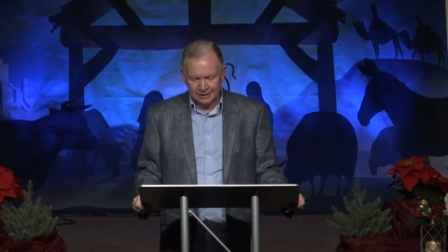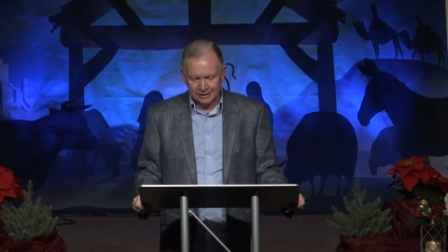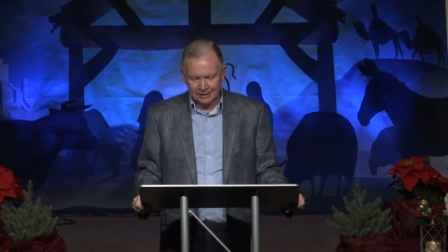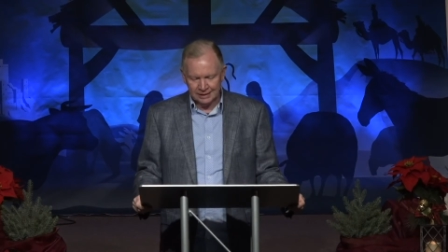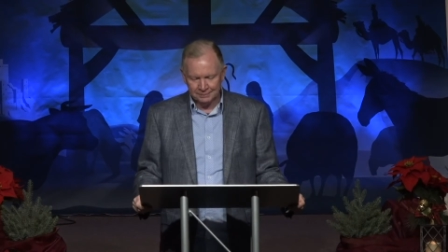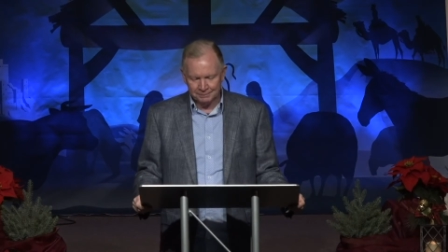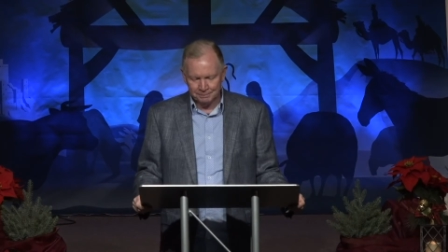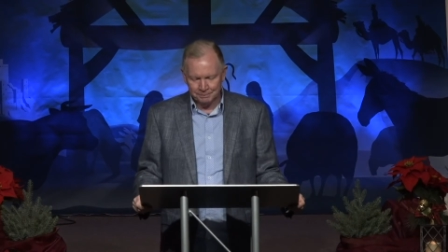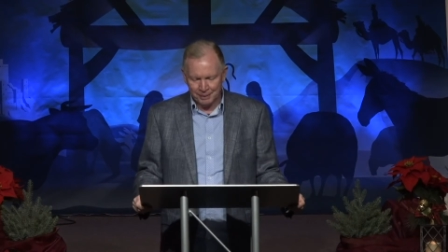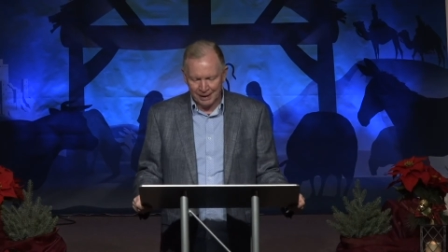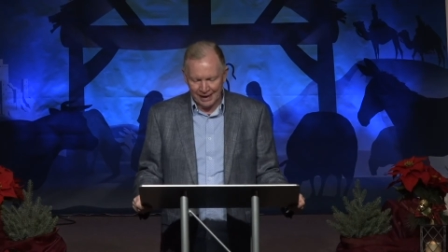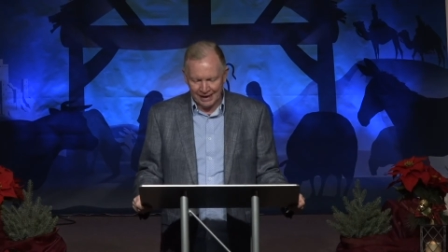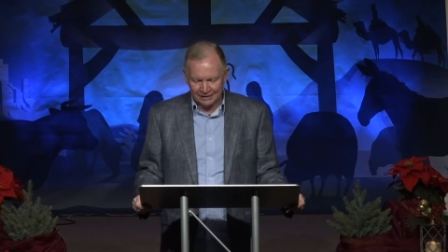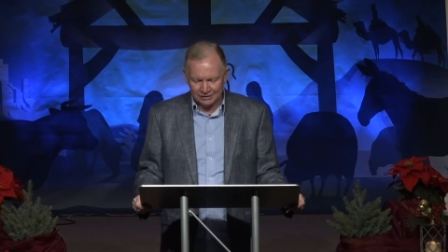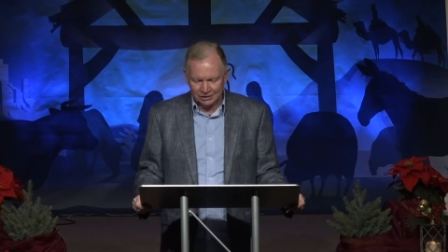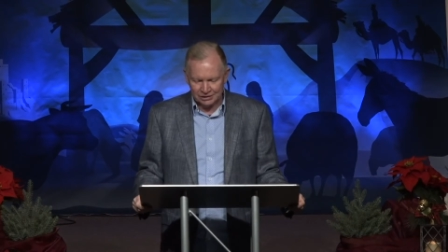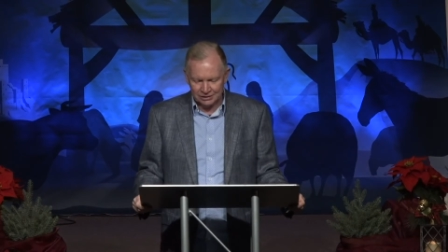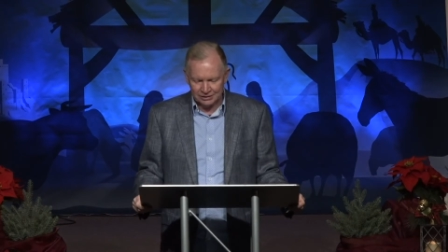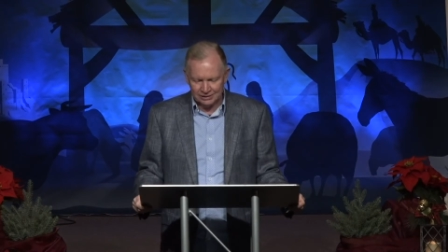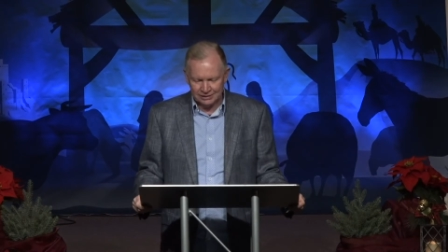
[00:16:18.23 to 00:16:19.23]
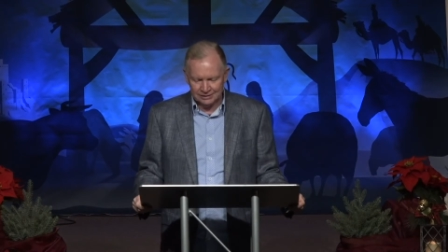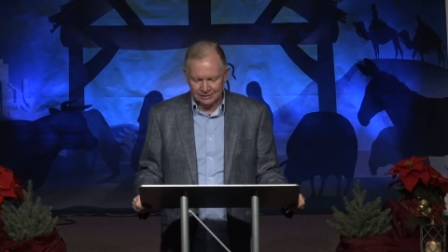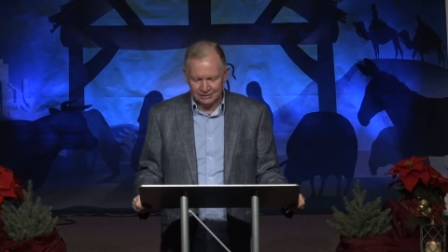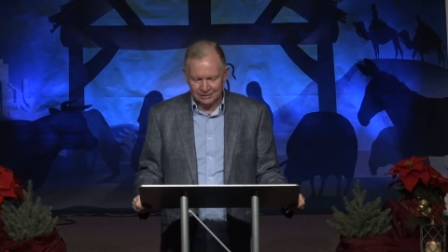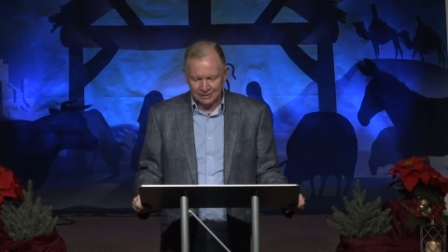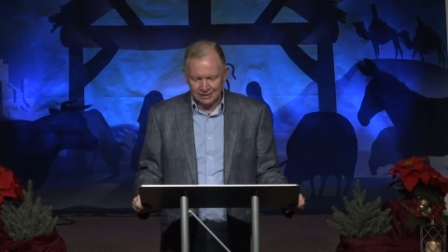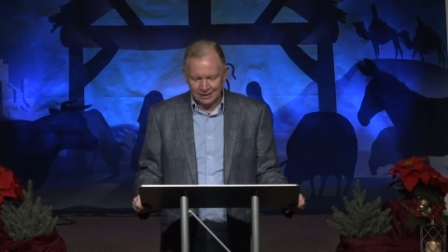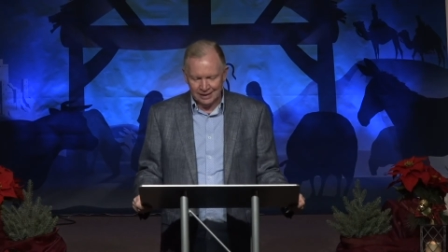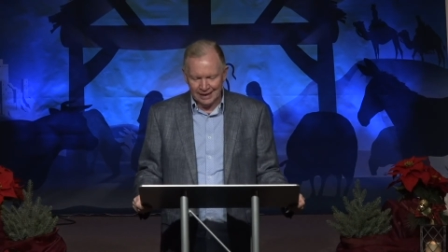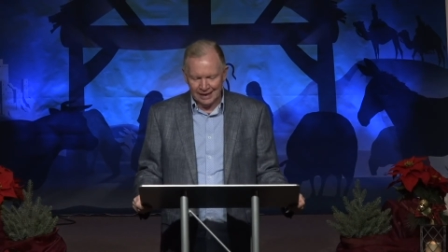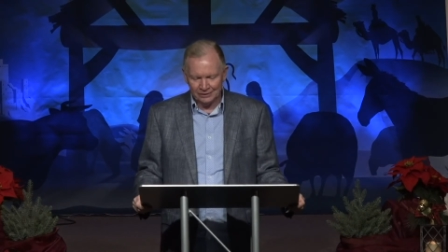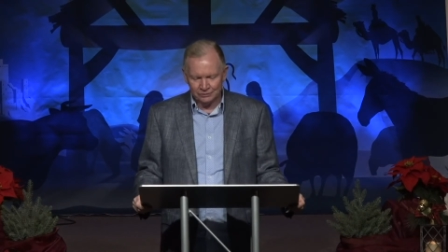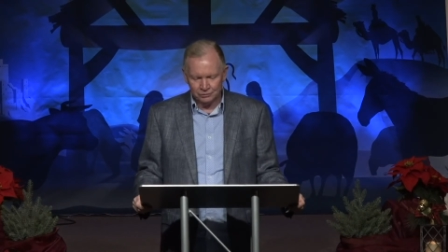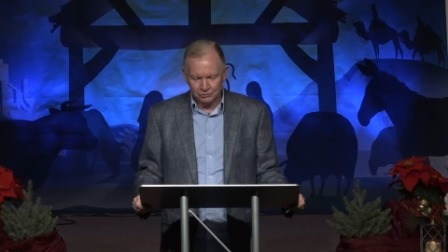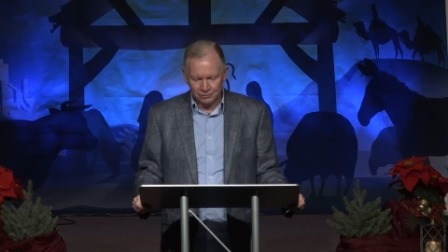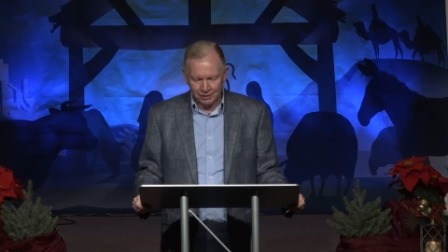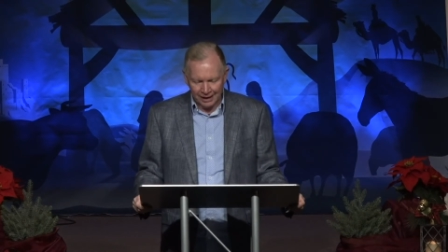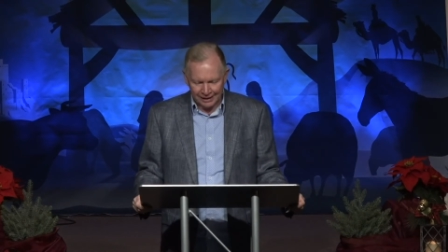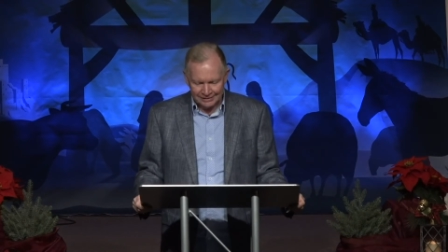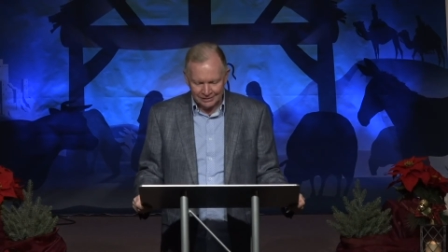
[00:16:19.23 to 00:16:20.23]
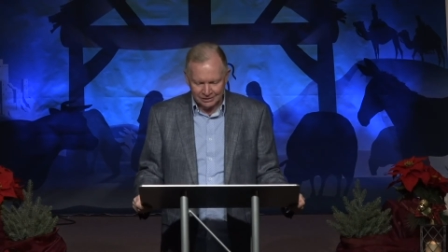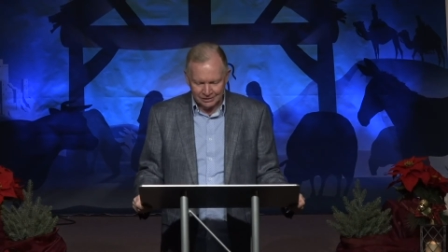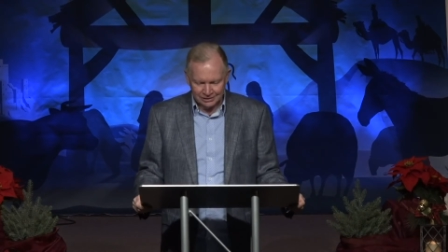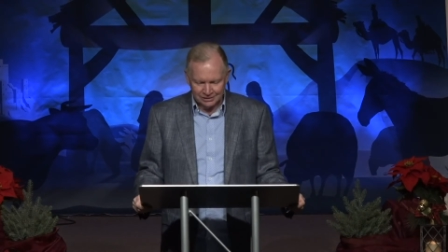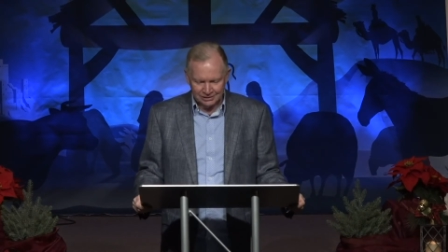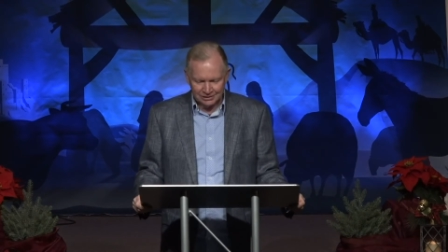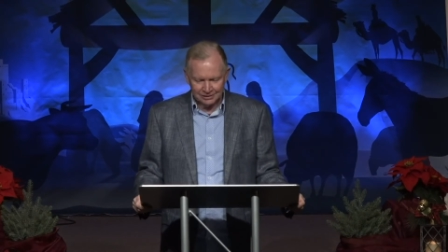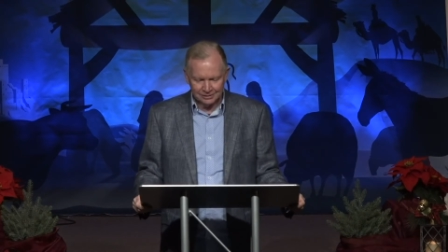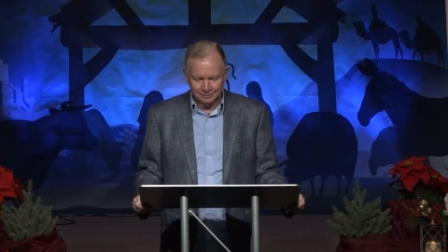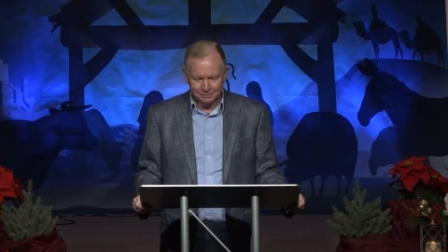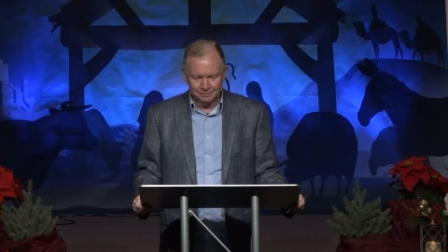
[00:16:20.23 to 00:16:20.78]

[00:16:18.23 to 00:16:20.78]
compassionate, and righteous.